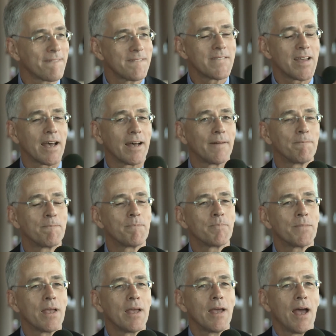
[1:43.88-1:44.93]
Yeah,
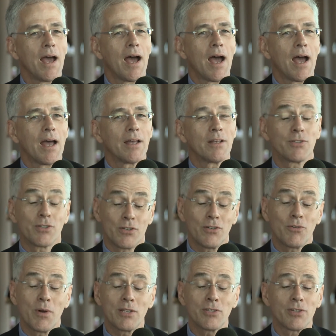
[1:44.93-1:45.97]
it's a good
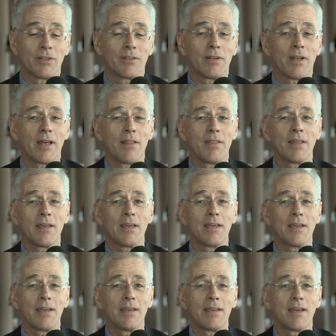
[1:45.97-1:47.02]
question.
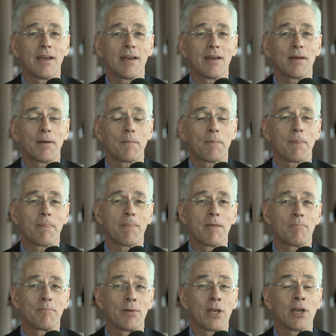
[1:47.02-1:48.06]

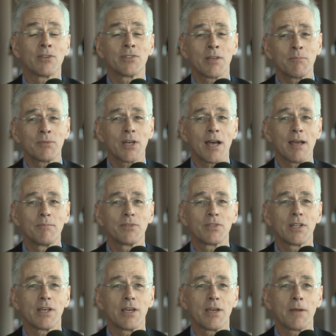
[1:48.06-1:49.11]
Because sometimes
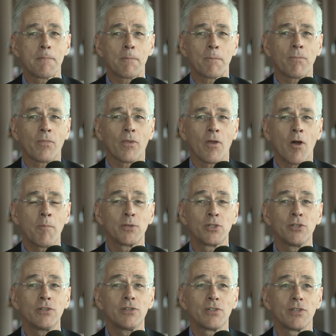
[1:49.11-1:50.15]
the
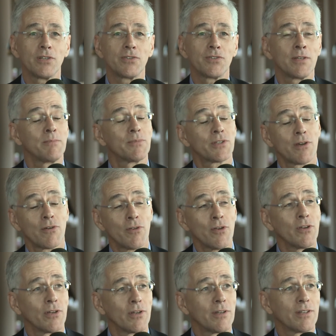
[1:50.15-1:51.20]
opportunities seem so
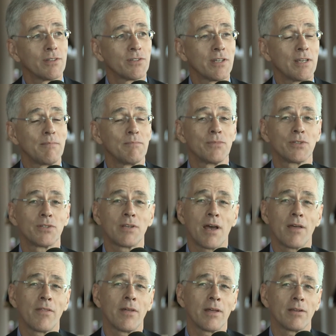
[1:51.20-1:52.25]
good, it seems
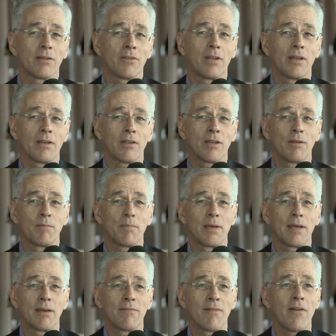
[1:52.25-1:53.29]
that it can
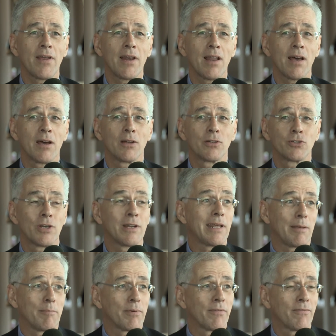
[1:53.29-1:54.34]
be a very large
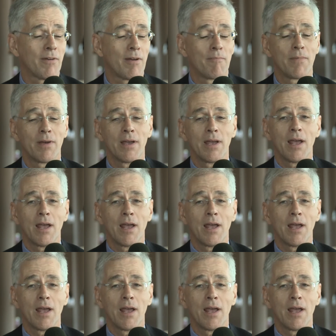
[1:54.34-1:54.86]
leap from